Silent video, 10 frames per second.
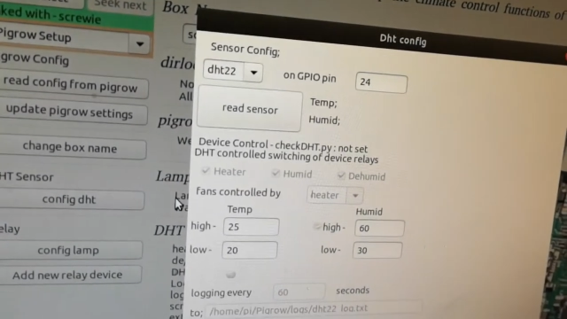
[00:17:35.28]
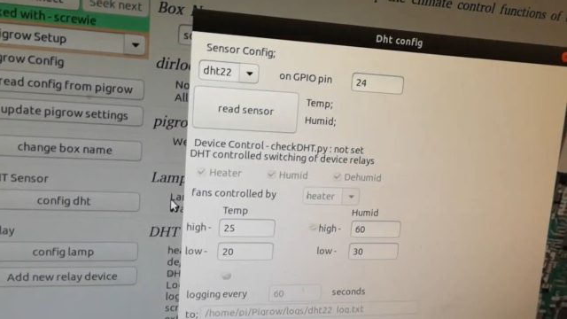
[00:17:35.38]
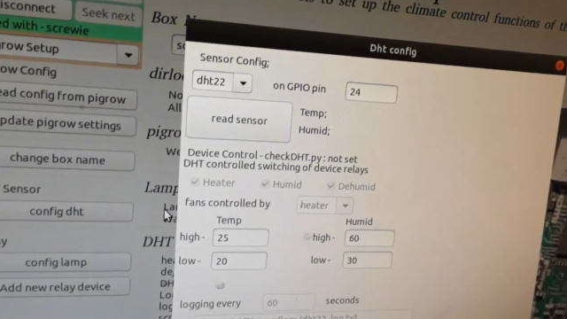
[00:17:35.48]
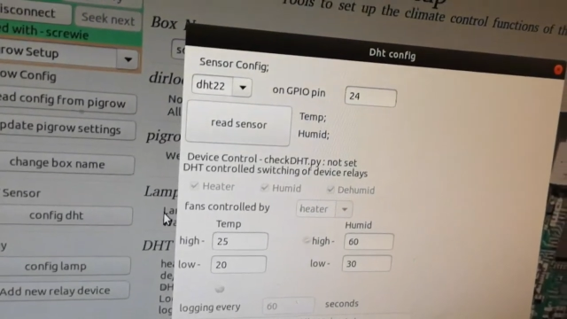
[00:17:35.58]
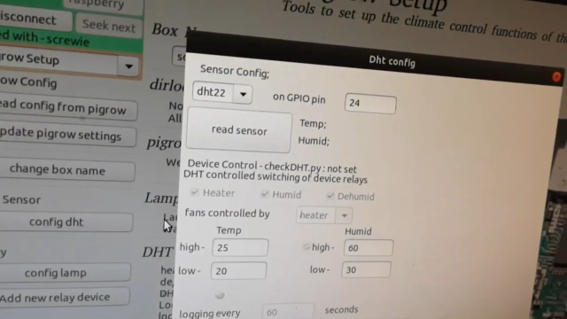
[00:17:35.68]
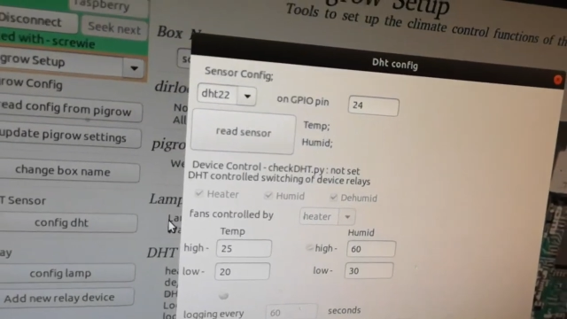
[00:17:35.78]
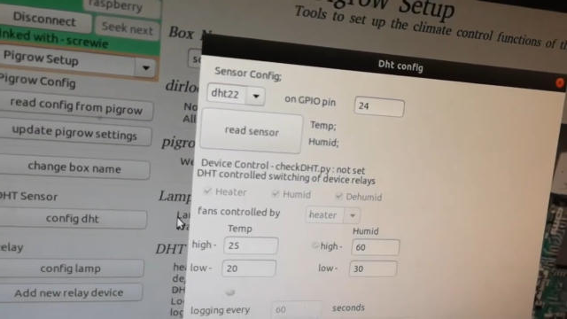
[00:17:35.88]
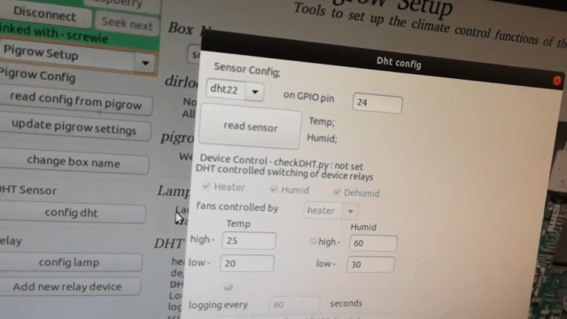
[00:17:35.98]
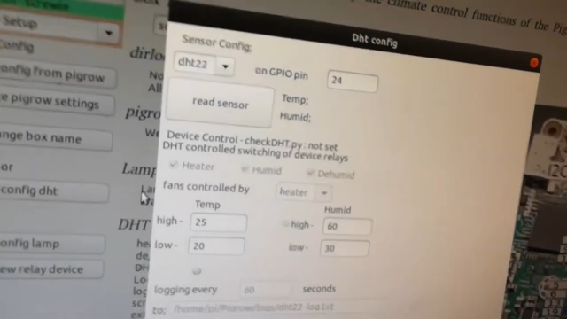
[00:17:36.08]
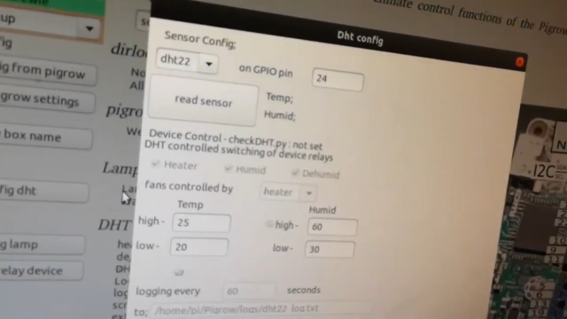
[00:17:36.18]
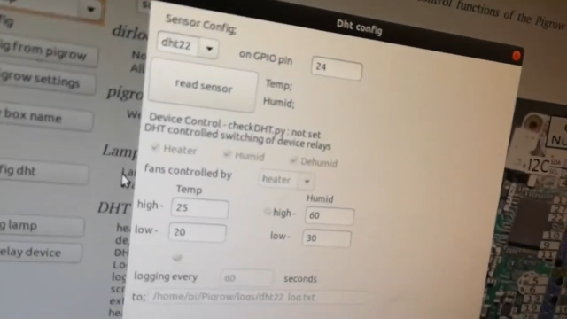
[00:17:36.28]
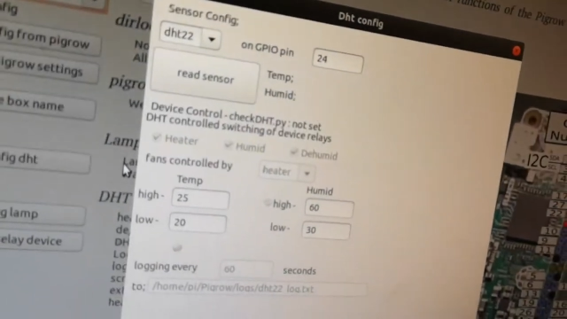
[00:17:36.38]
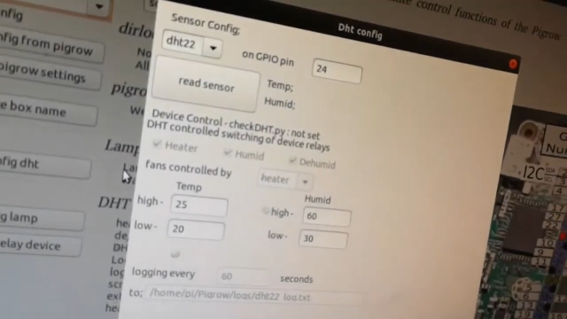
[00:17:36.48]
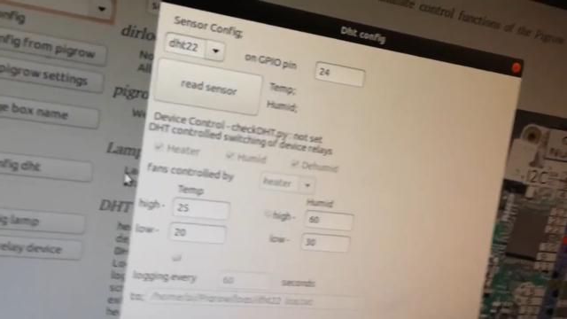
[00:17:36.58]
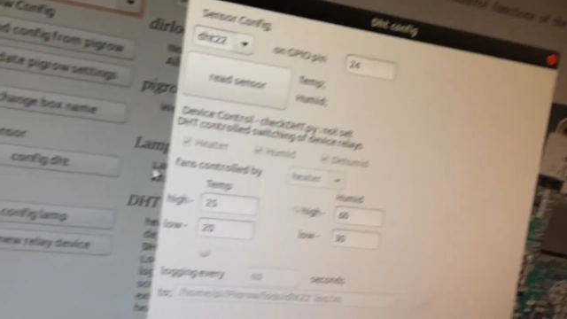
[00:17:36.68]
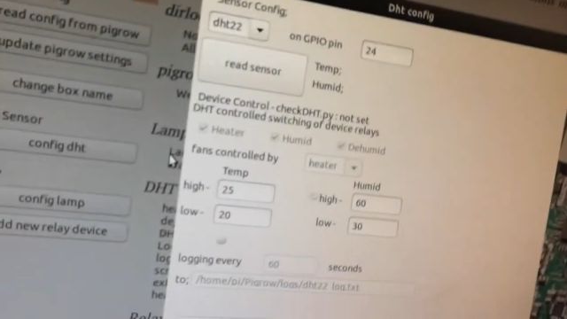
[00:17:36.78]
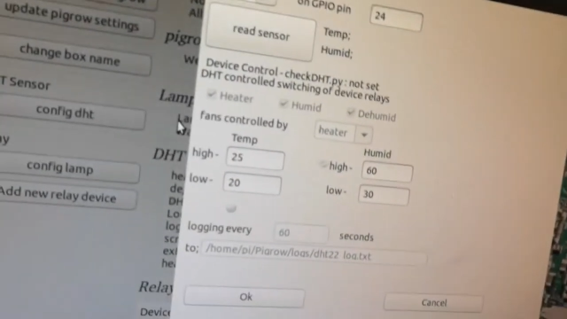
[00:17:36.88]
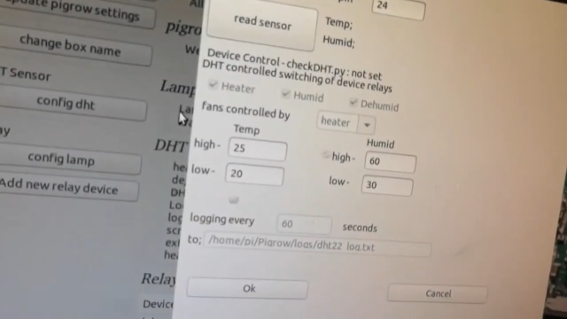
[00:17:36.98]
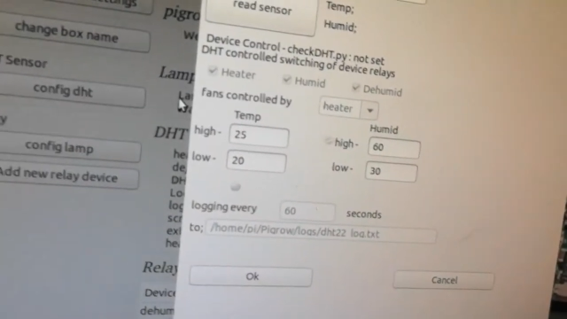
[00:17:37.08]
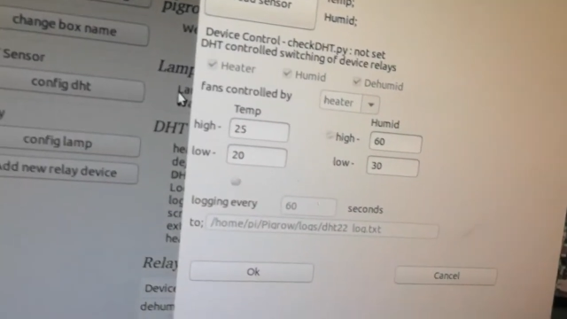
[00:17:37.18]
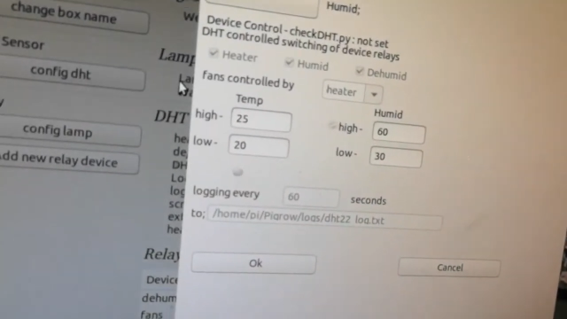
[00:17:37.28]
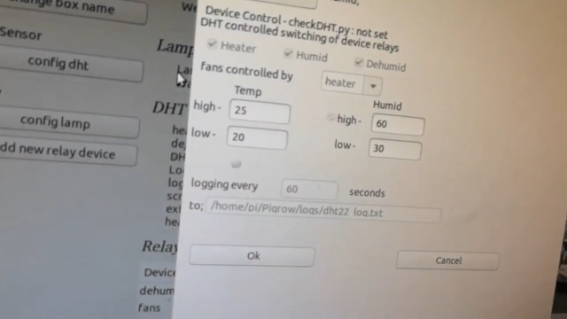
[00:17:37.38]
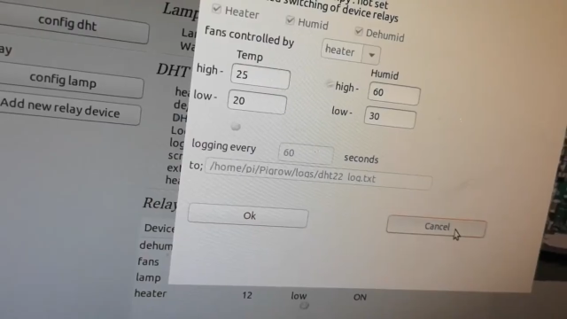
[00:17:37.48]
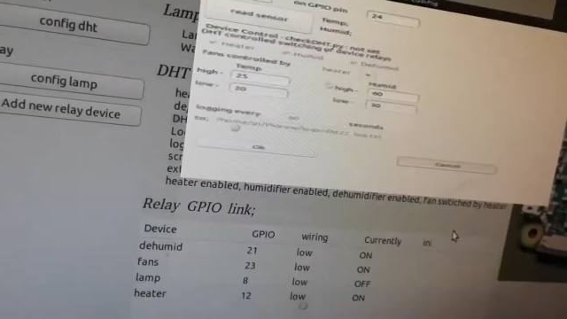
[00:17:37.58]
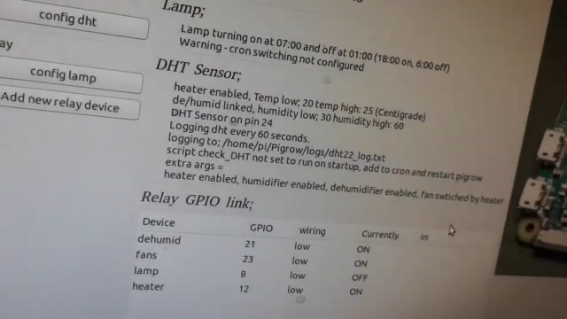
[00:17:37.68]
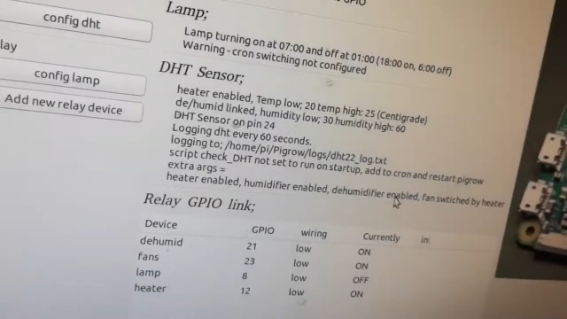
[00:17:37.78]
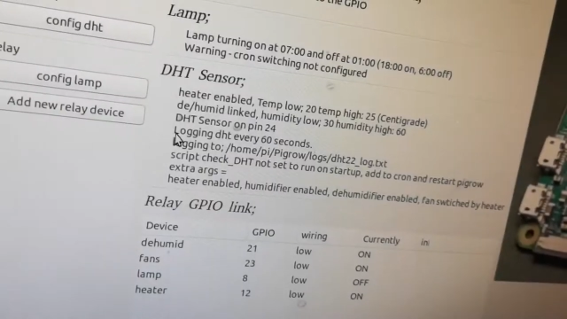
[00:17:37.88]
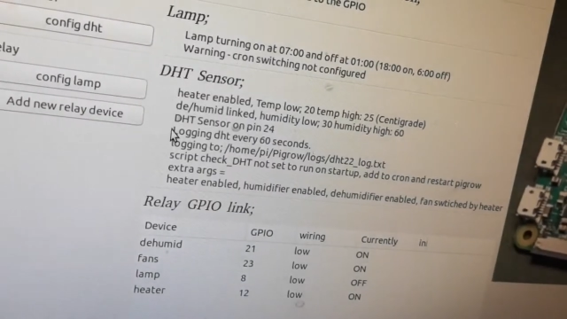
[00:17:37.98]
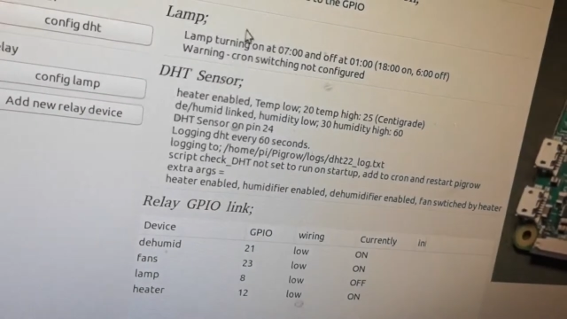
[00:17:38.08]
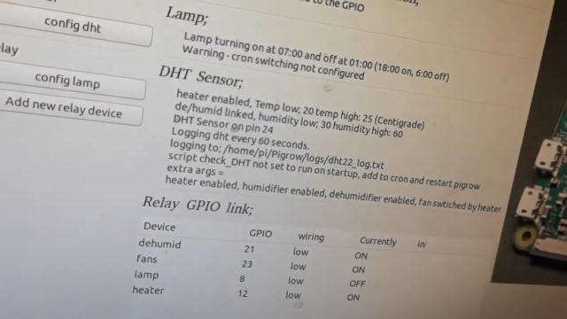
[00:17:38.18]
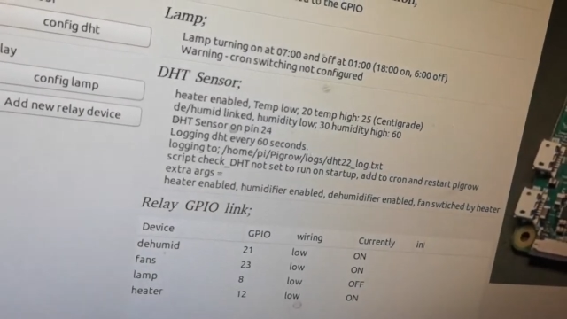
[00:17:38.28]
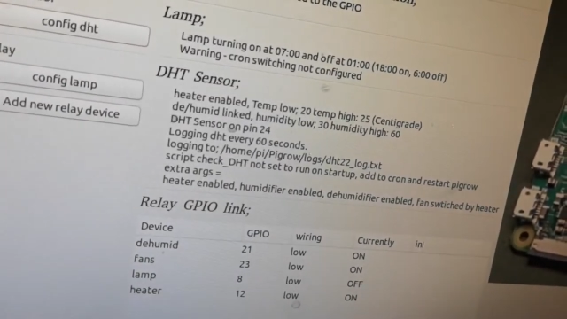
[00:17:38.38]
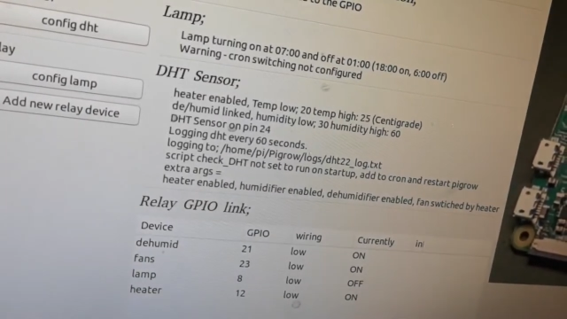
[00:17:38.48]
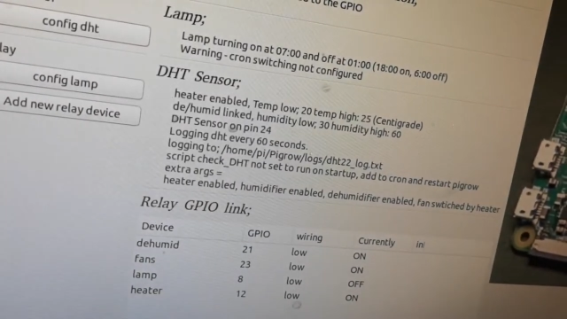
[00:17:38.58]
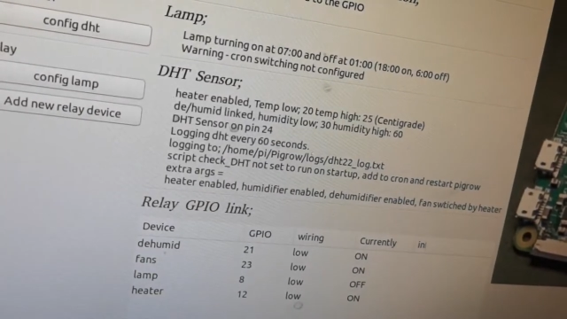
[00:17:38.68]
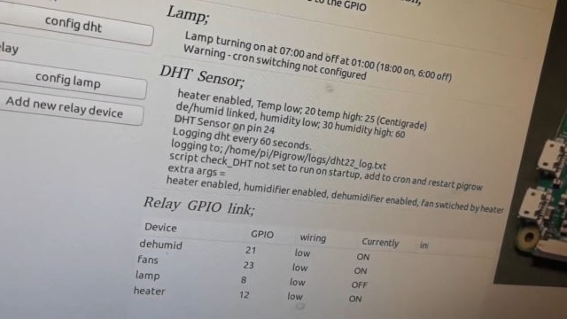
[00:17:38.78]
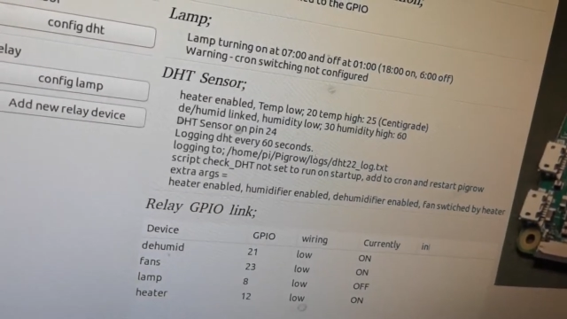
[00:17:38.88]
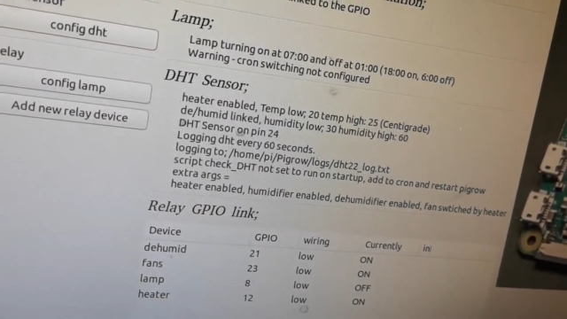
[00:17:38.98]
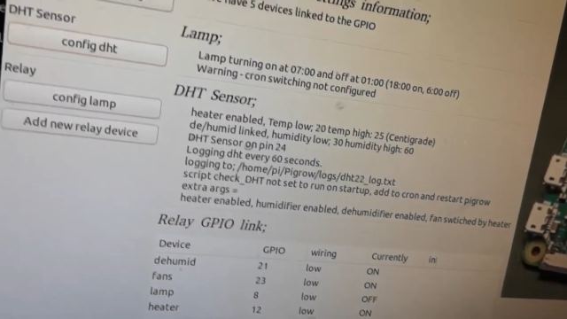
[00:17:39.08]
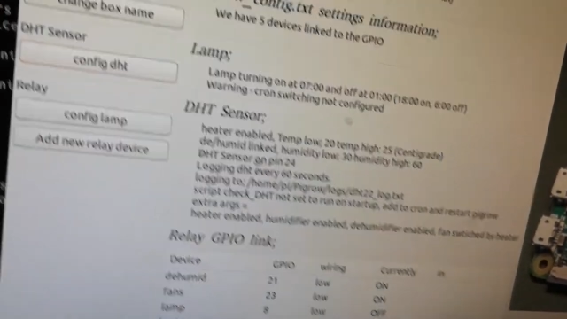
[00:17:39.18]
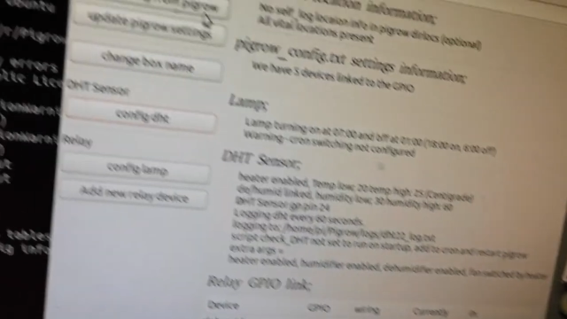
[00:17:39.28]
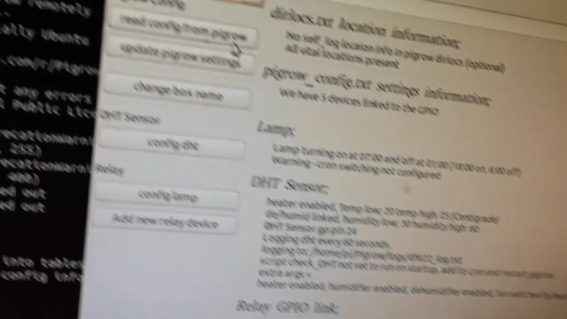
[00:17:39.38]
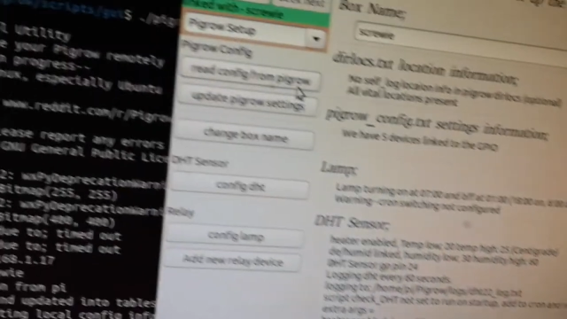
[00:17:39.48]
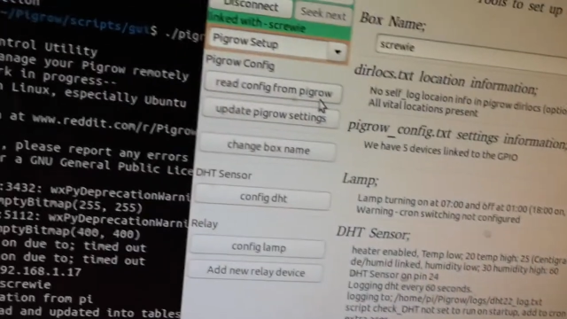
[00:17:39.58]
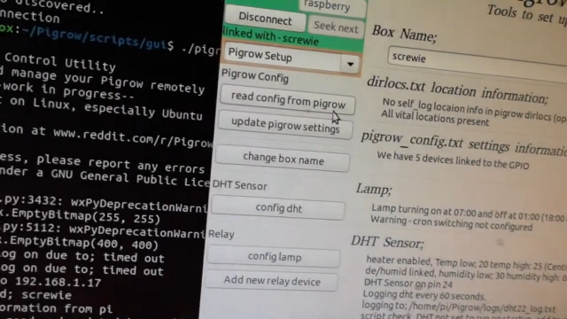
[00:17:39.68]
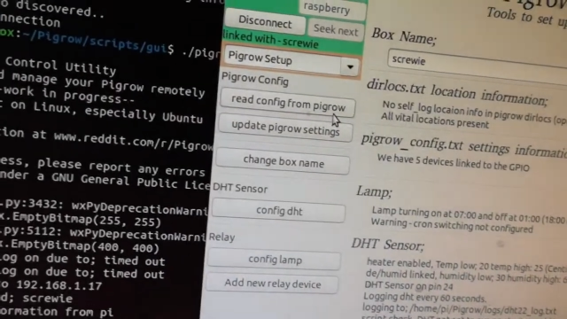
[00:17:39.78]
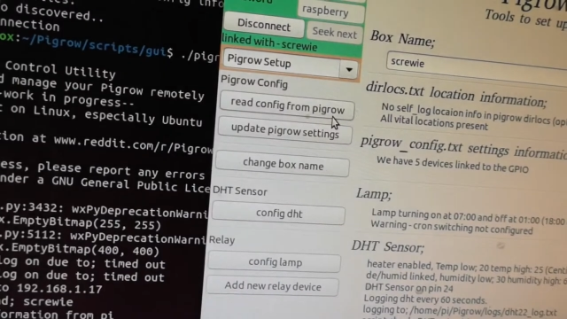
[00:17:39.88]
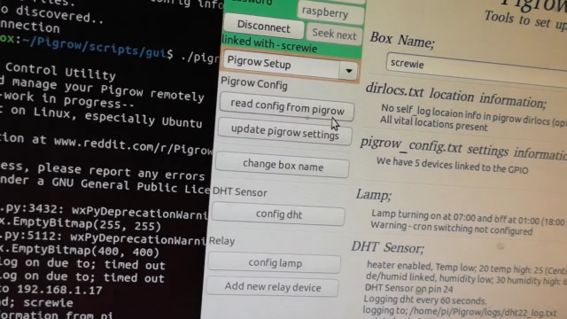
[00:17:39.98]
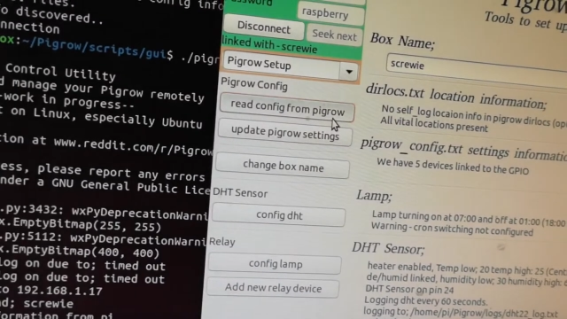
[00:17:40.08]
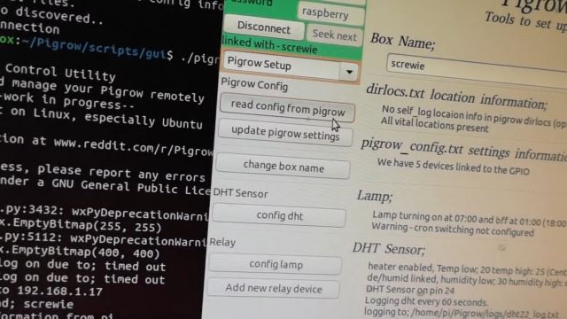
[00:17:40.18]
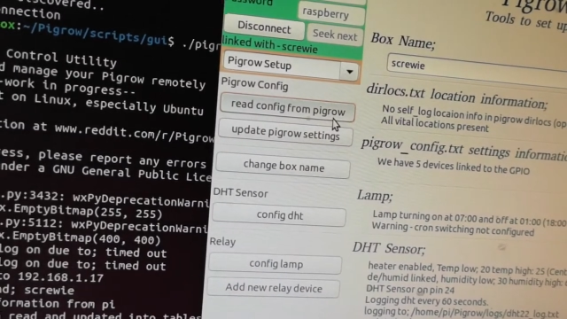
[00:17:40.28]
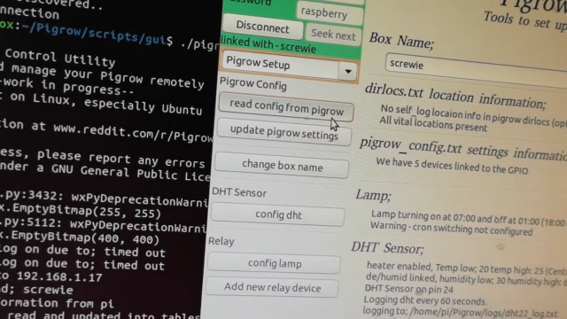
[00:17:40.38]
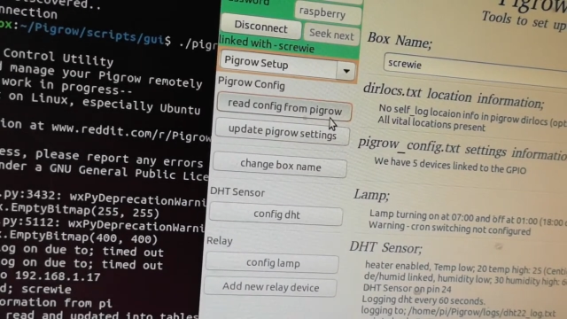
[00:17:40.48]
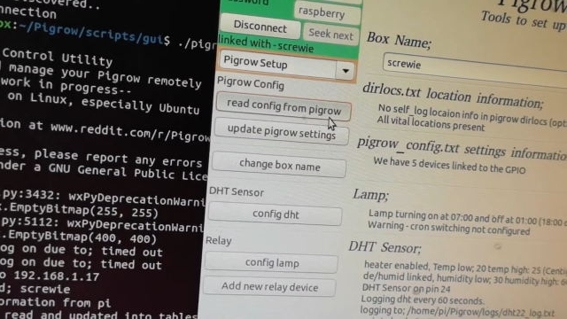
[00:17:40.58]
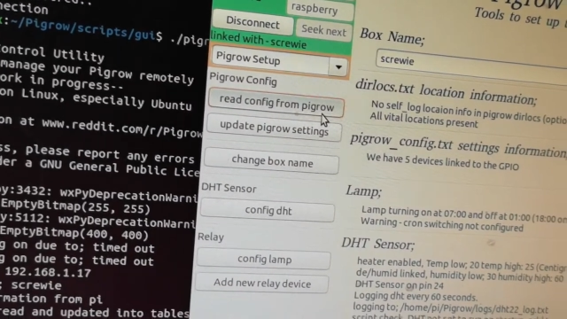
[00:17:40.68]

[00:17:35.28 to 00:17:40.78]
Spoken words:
[unreadable: no face in view]